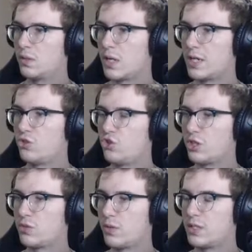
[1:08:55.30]
I
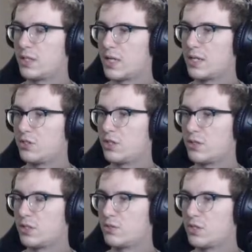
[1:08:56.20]
just wanted to cast
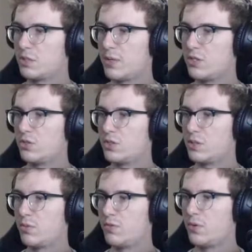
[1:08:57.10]
shadows. There's a special
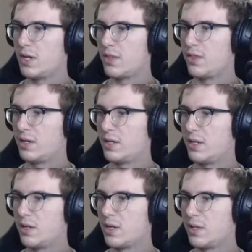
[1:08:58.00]
symbol for it. I think I
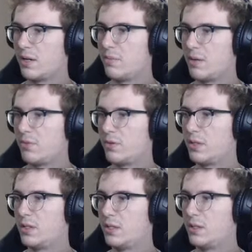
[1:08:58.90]
got light map
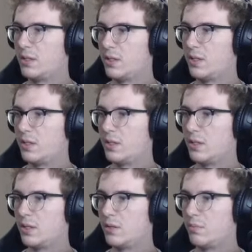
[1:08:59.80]
only,
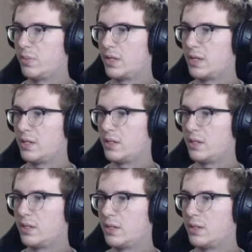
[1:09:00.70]
but
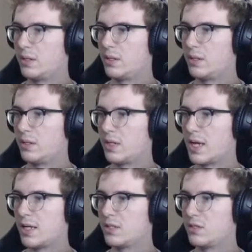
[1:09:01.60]

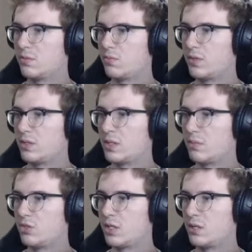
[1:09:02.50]
casts
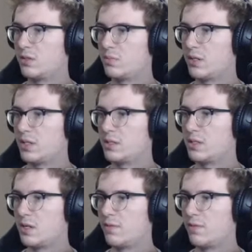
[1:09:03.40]
real-time shadows but is not